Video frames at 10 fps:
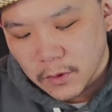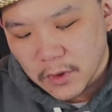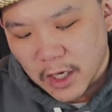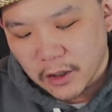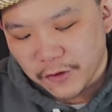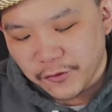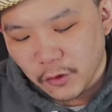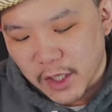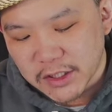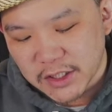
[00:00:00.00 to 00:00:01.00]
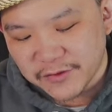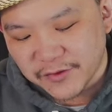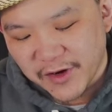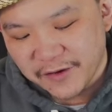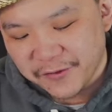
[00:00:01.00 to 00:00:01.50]
Now, if you're watching this for the
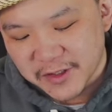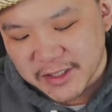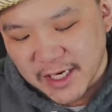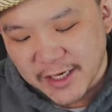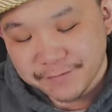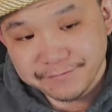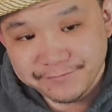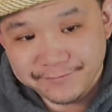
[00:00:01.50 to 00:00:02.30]
very first time,